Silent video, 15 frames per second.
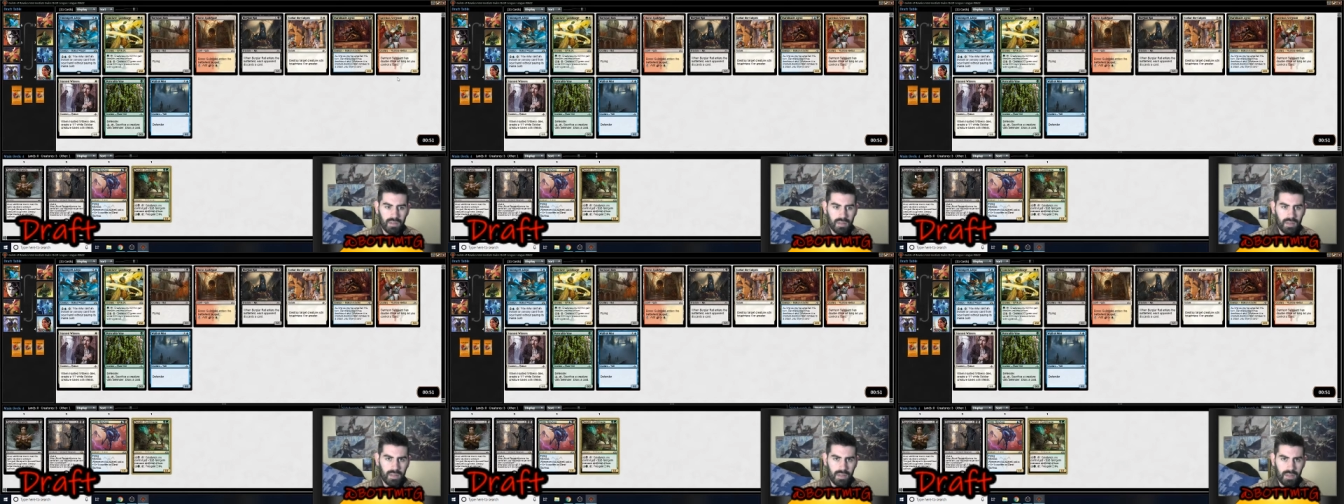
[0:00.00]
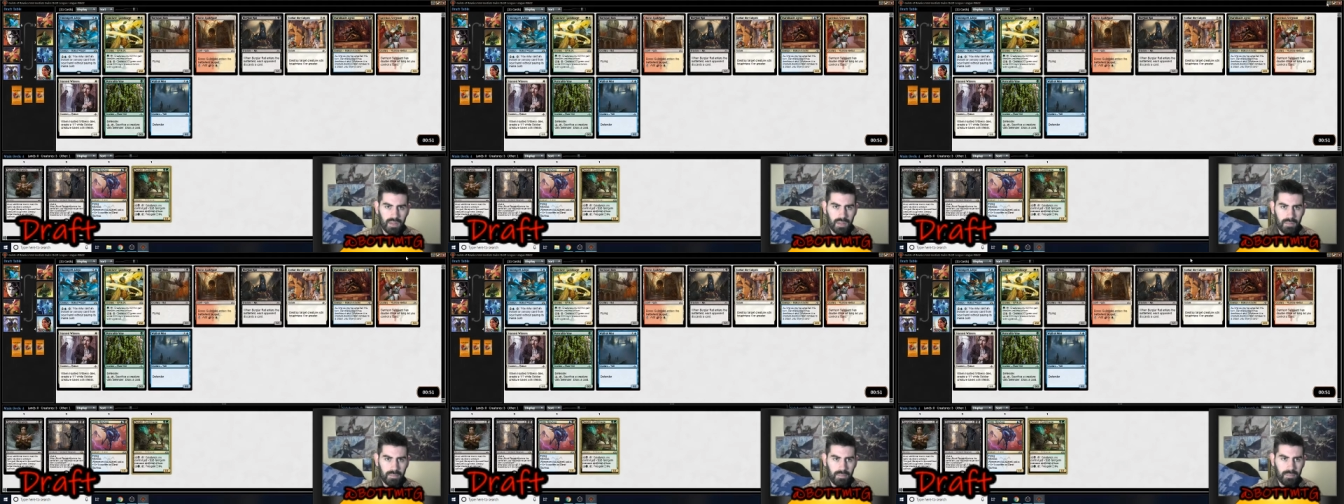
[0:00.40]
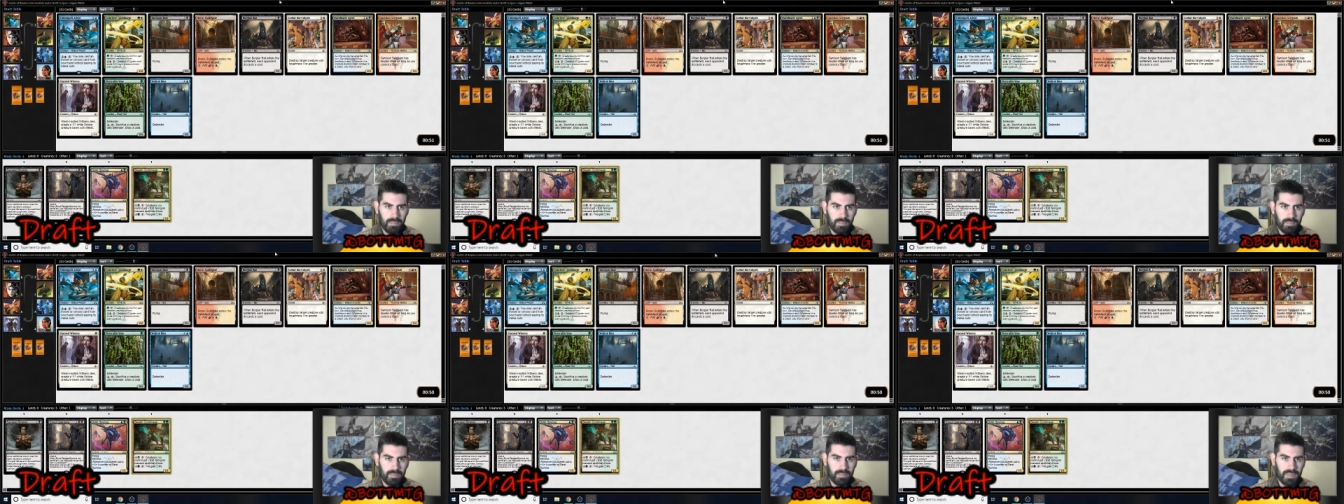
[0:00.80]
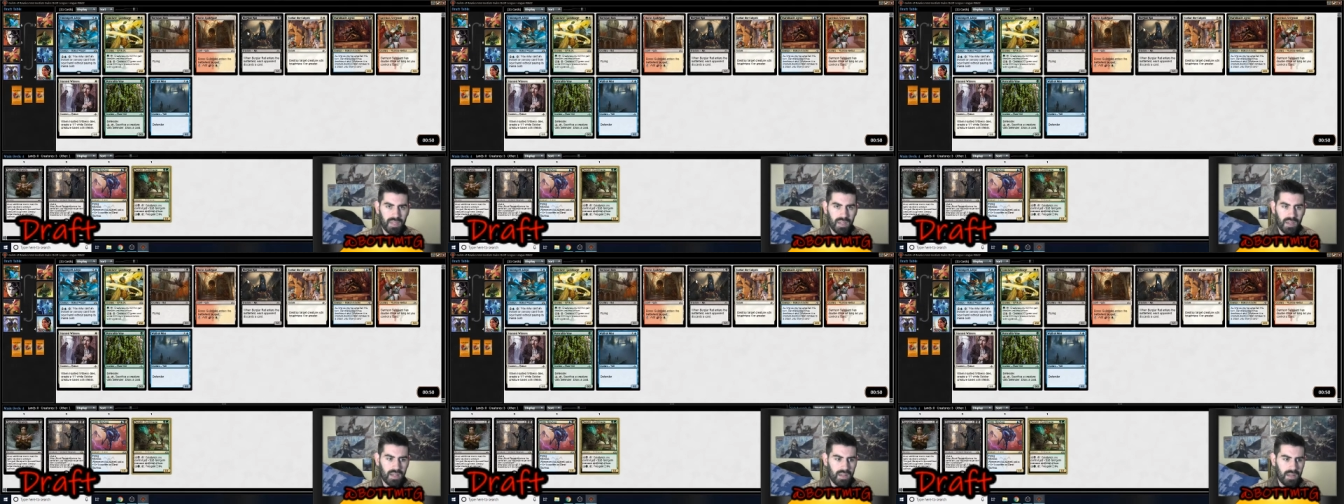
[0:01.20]
And
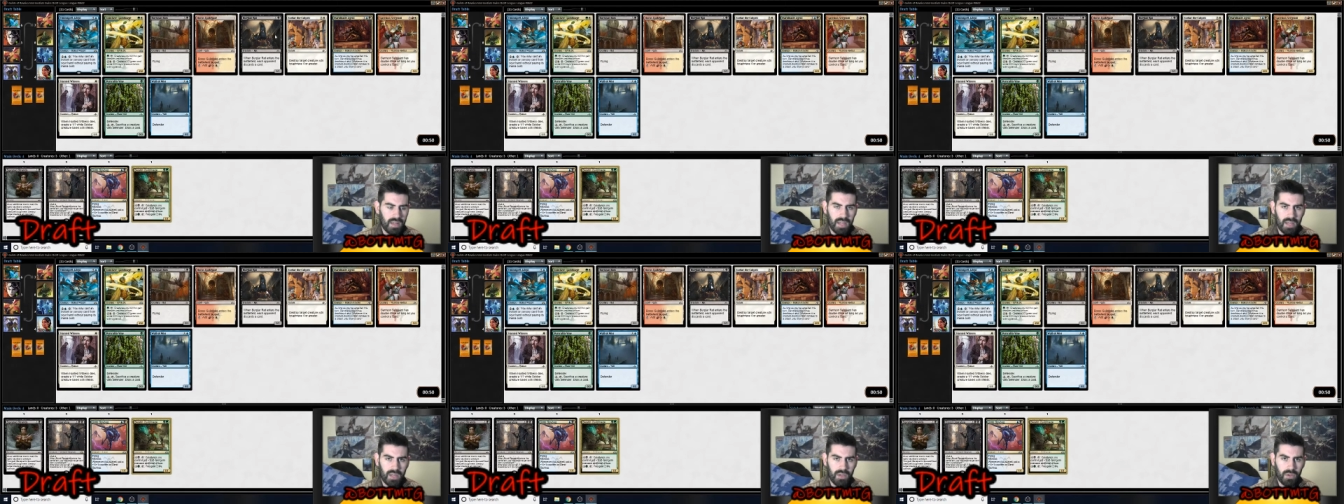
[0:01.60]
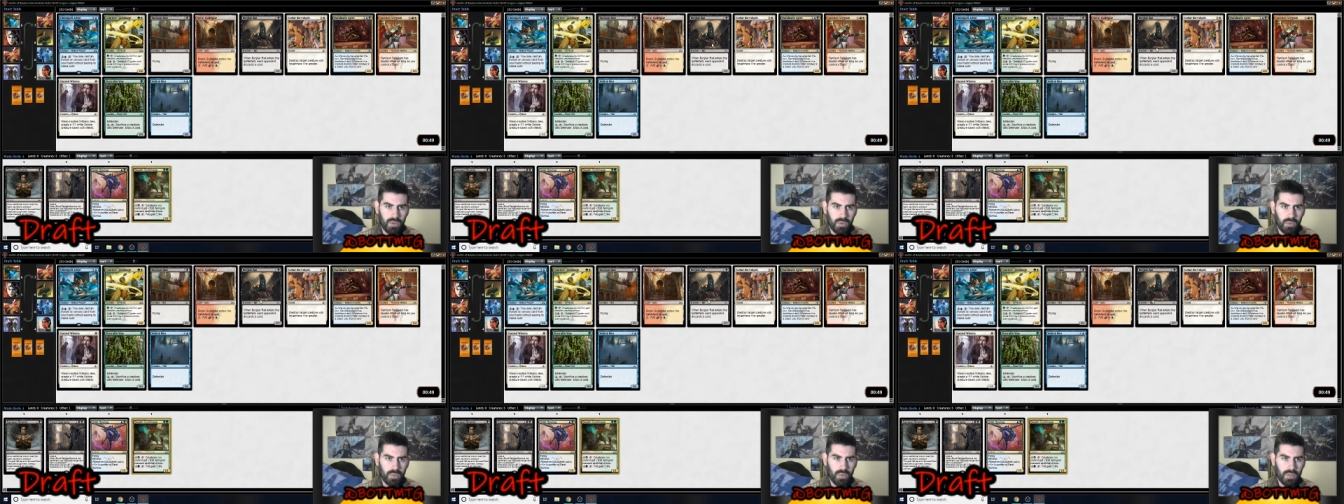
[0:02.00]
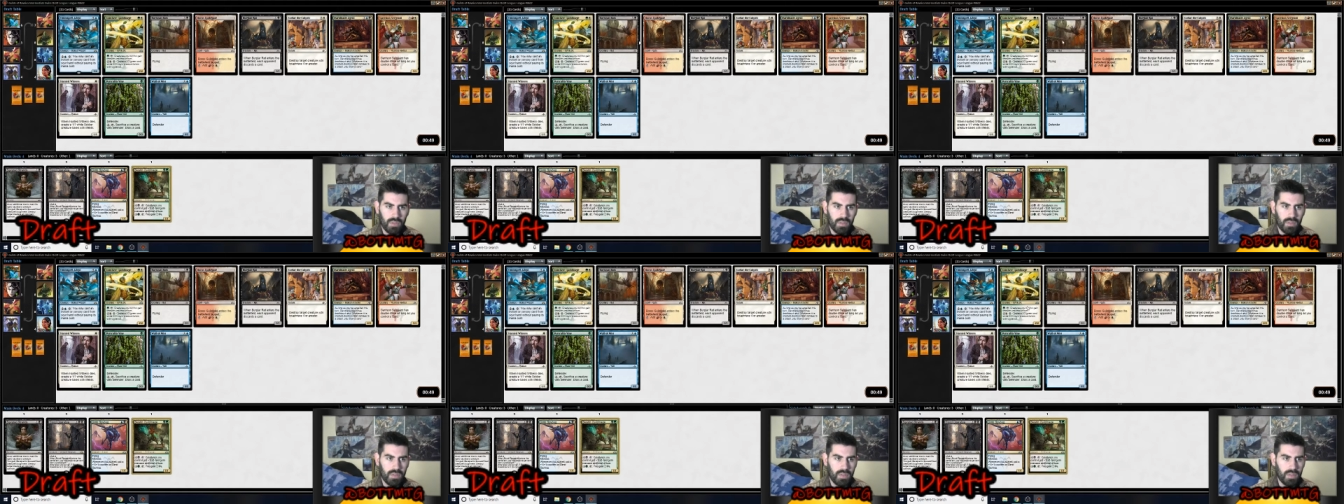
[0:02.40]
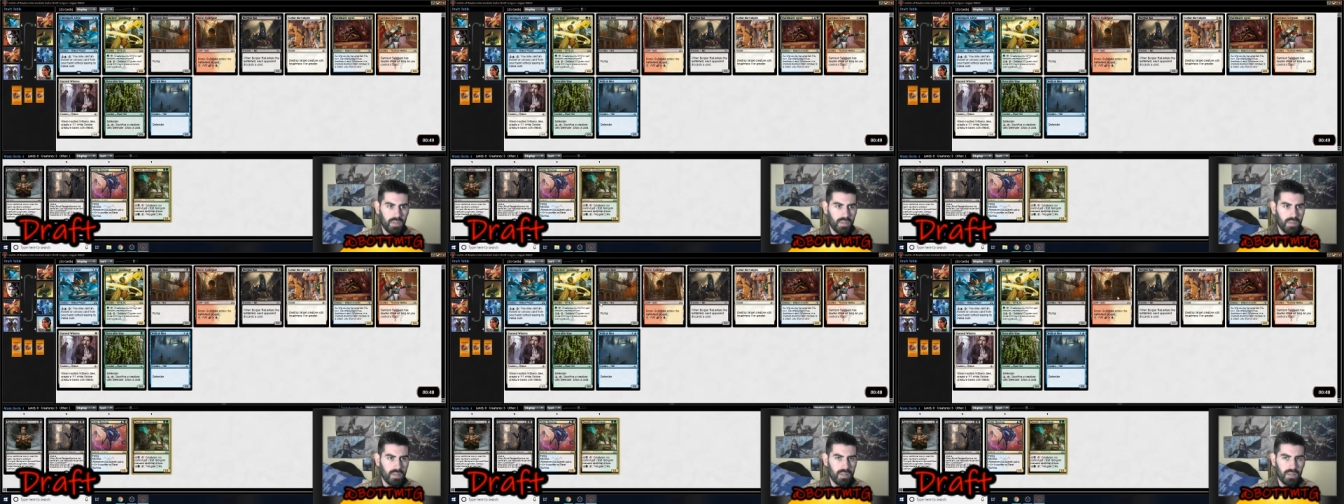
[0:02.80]
now
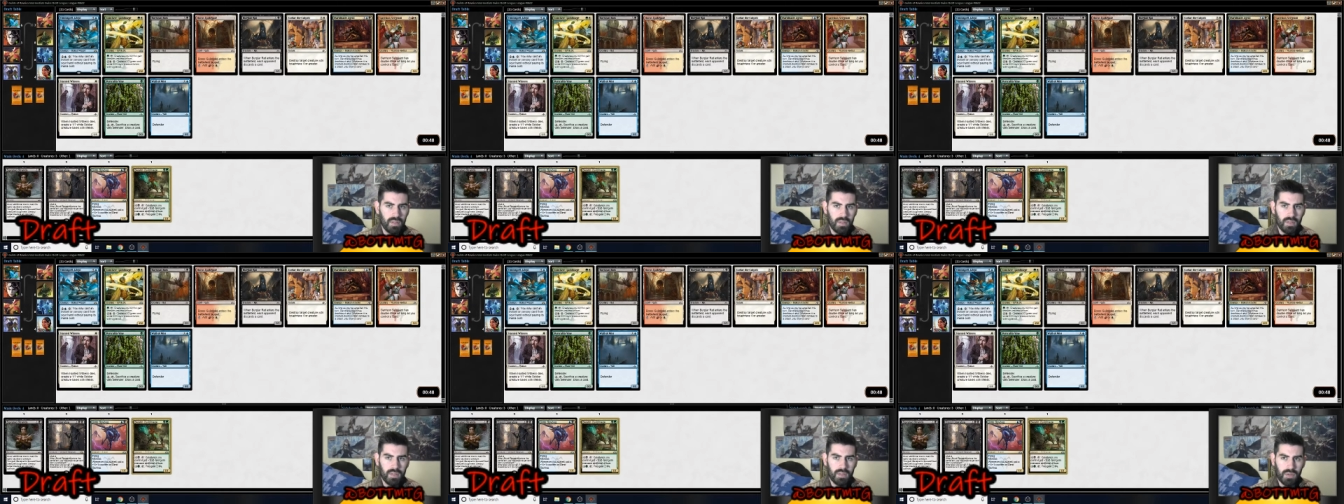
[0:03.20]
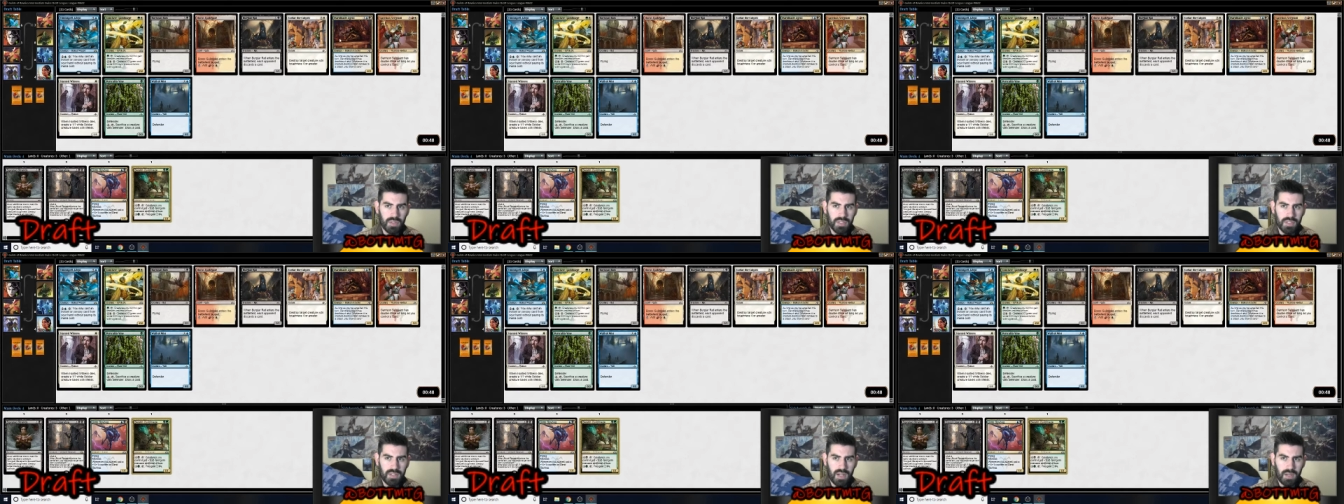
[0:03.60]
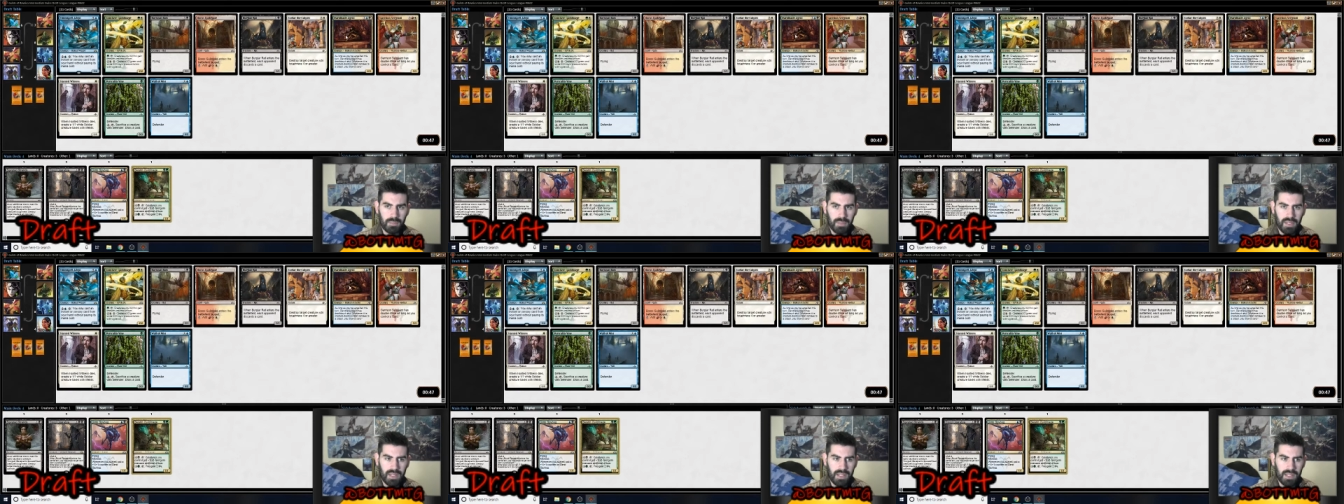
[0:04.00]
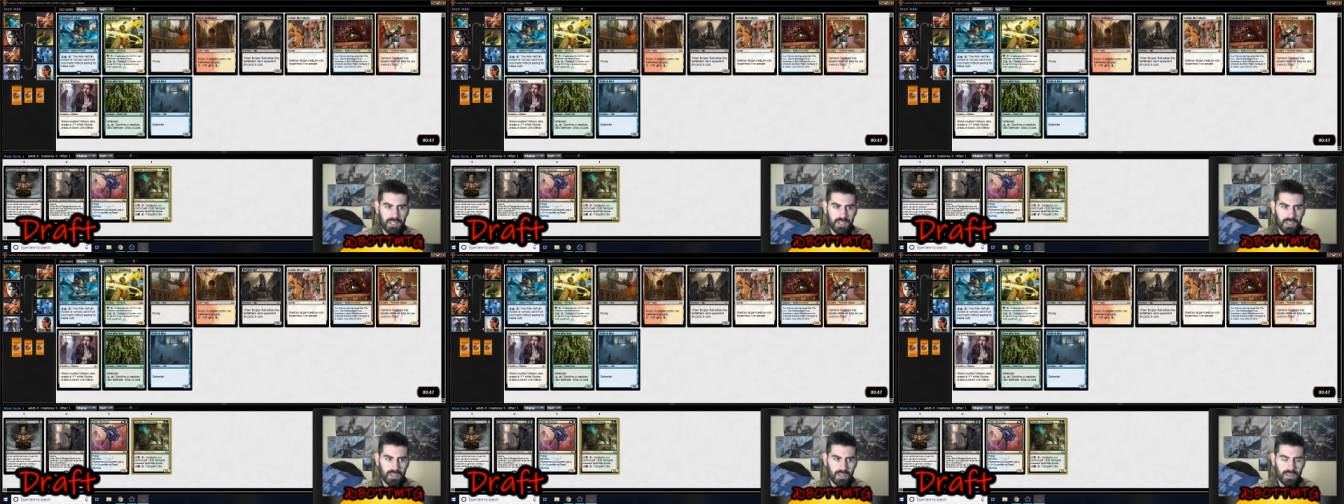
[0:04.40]
there is a Darkblade
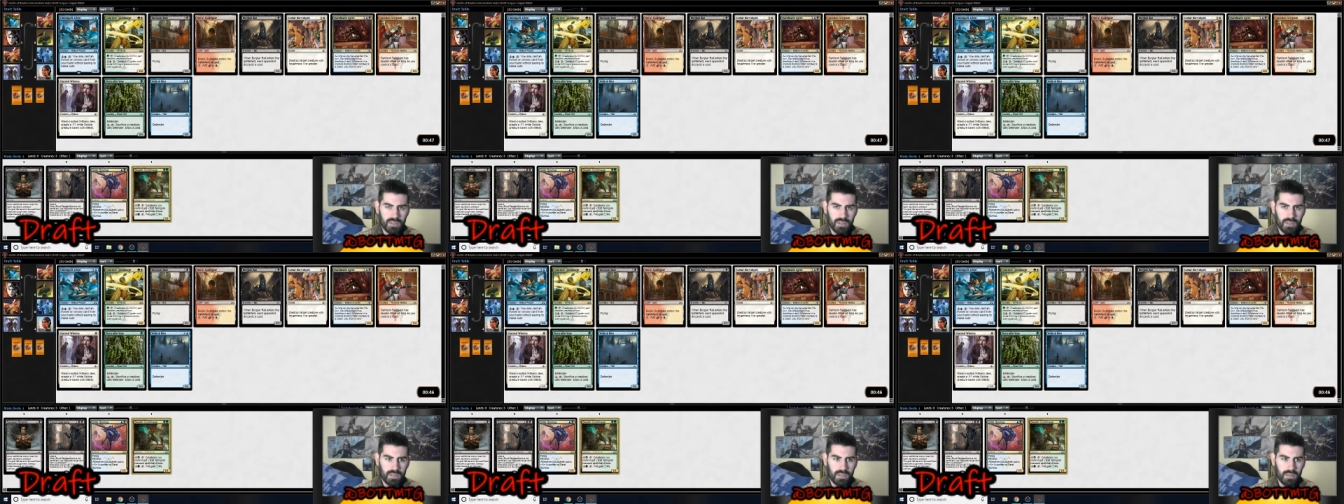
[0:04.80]
Agent,